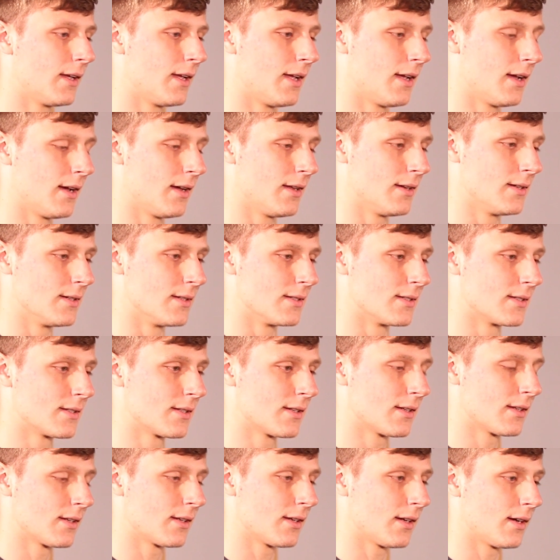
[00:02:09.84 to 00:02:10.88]
And
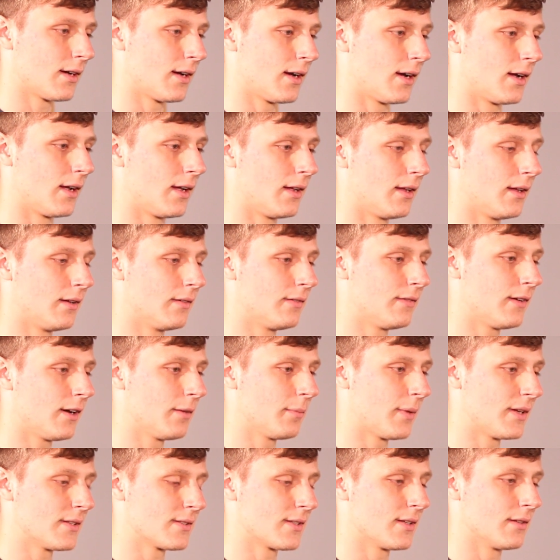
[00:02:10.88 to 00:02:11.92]
I
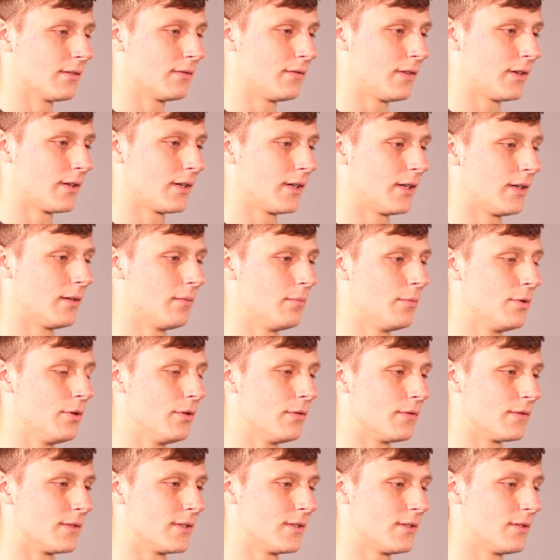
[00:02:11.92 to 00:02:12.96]
found myself very
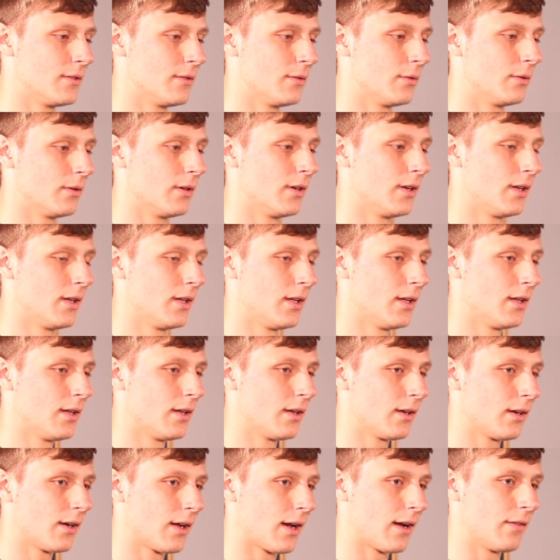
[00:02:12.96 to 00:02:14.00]
moved to
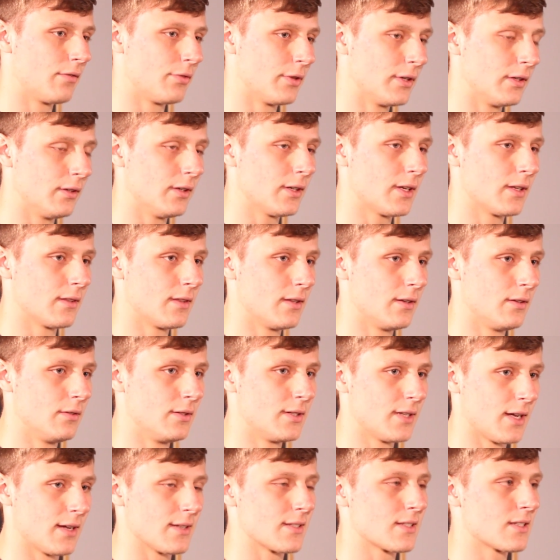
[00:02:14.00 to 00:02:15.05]
kind of relook at the
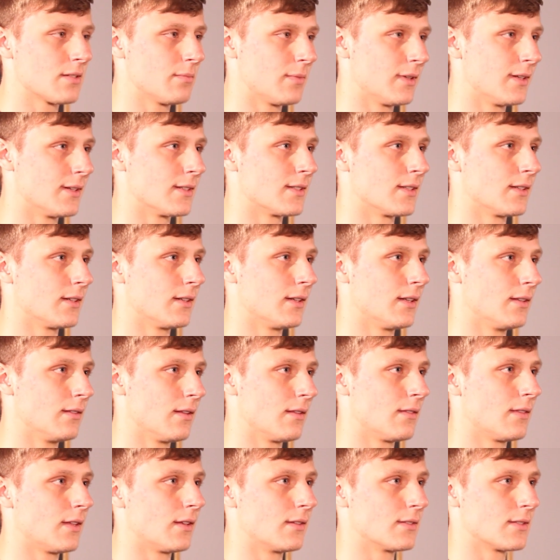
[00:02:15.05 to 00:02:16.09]
New Testament and
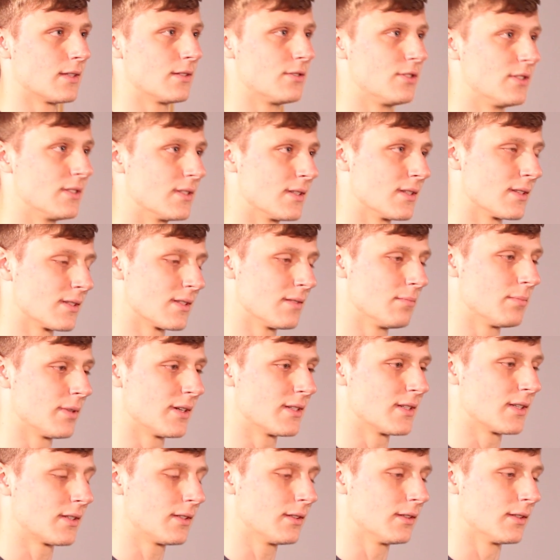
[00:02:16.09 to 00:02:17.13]
the things that Jesus in
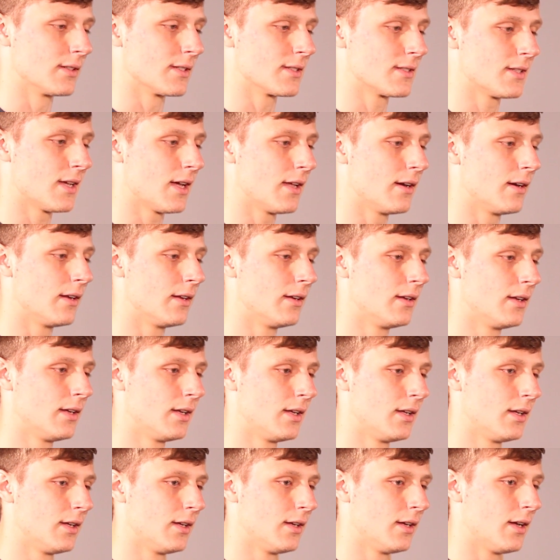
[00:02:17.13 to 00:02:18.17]
particular said
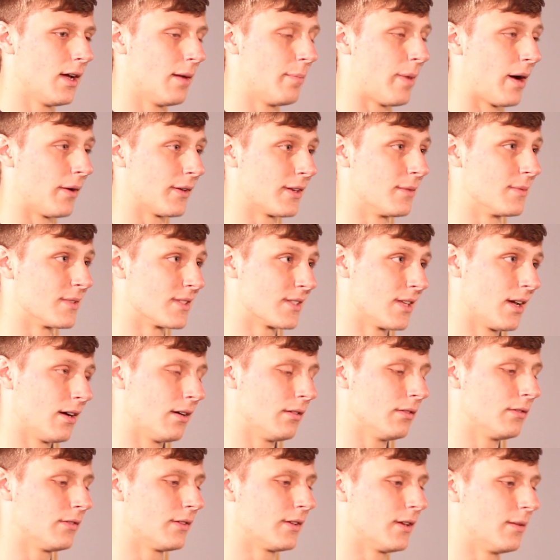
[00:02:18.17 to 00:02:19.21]
about
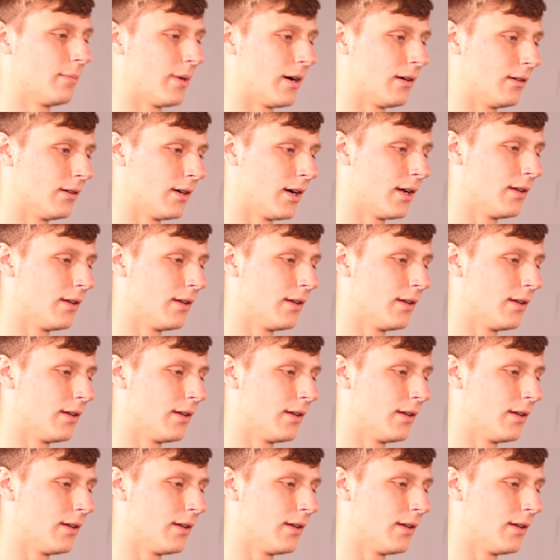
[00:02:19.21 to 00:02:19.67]
himself and about